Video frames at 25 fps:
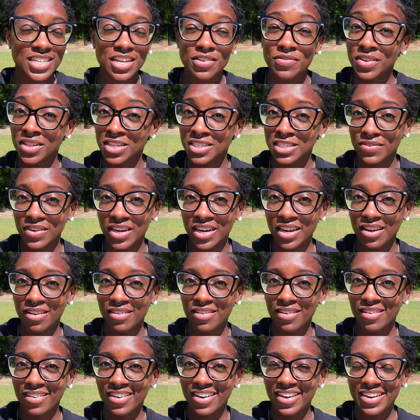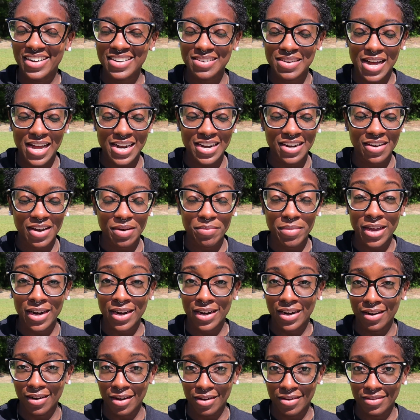it for this video. I know I made
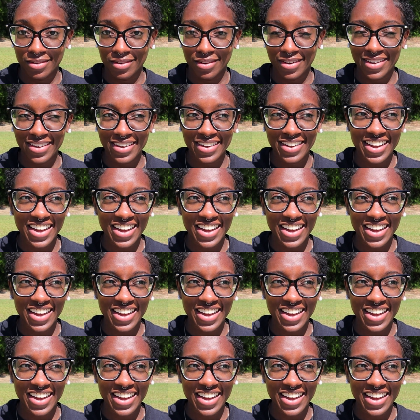it long.